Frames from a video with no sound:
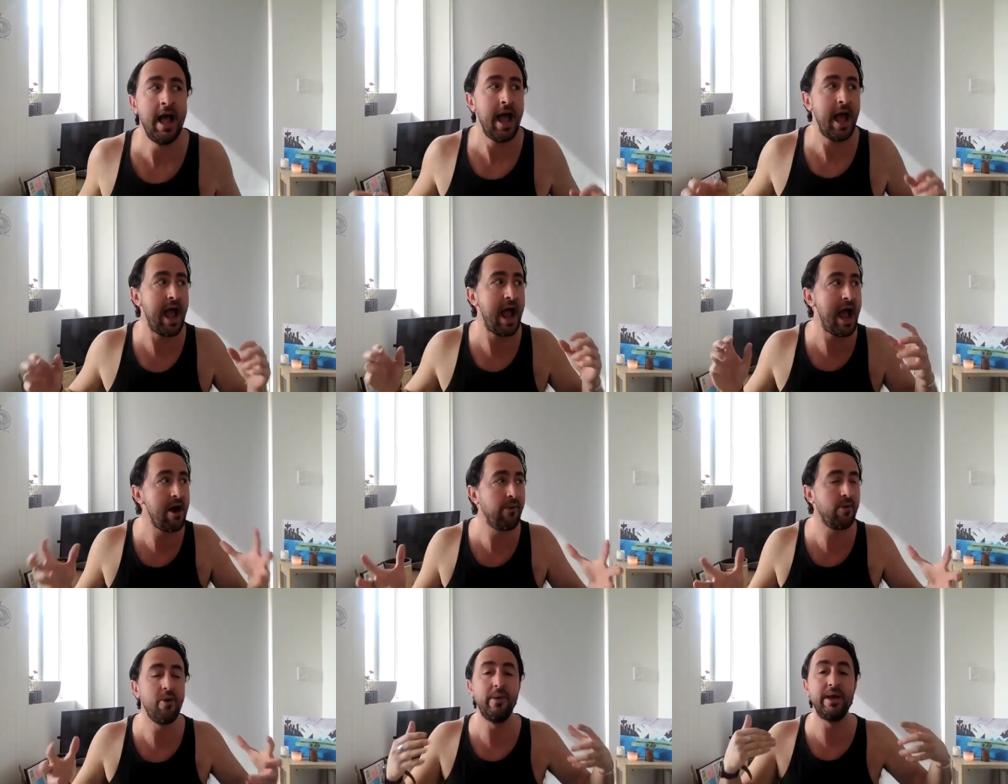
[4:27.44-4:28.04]

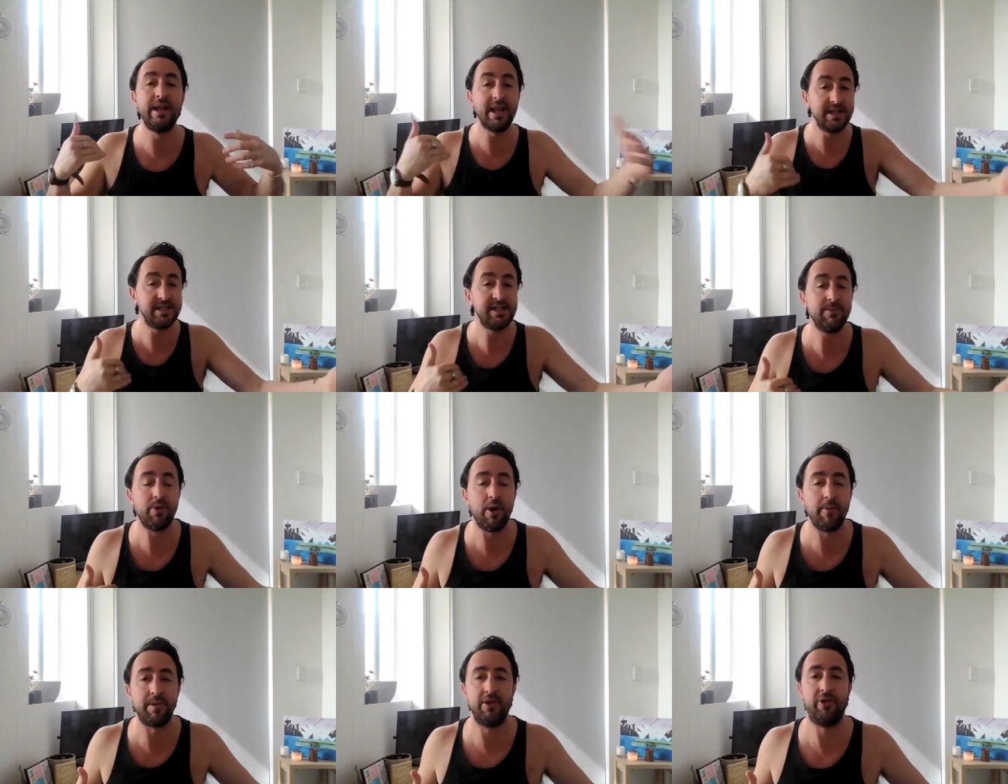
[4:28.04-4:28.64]
How are we
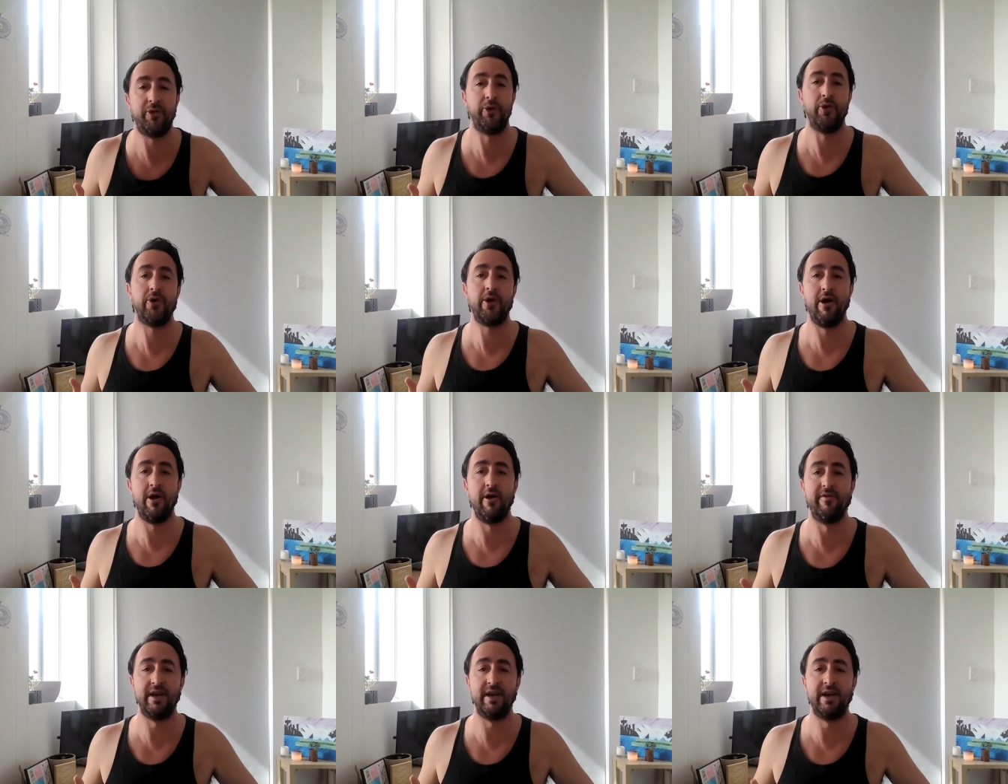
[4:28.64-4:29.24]
leasing property through
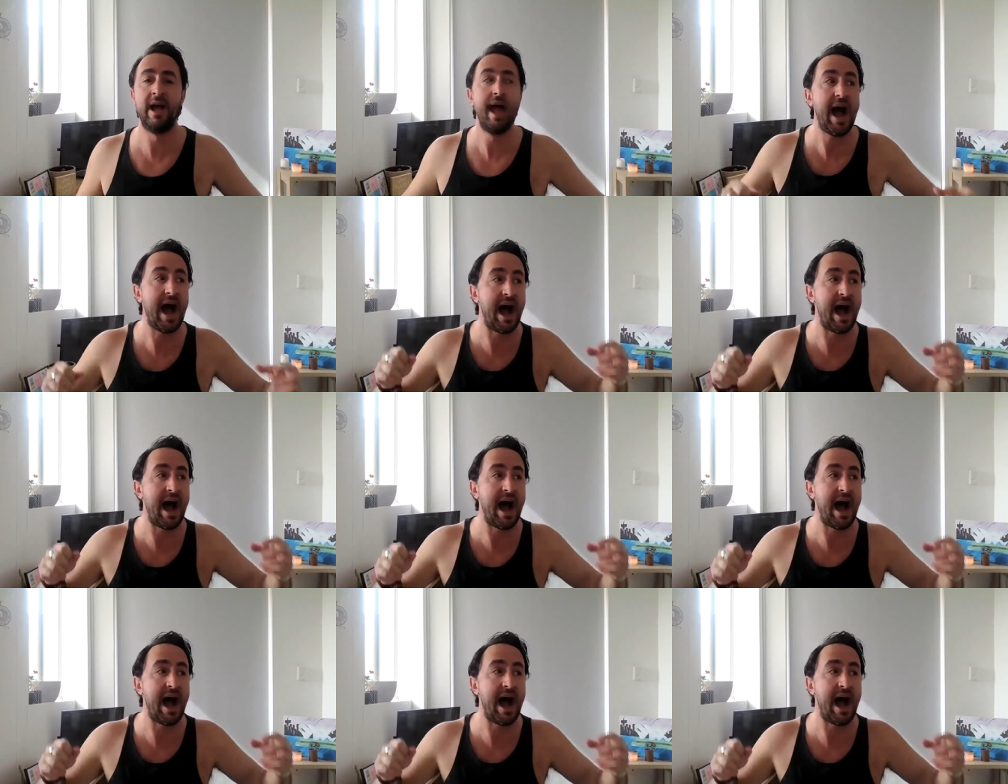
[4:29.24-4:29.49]
COVID?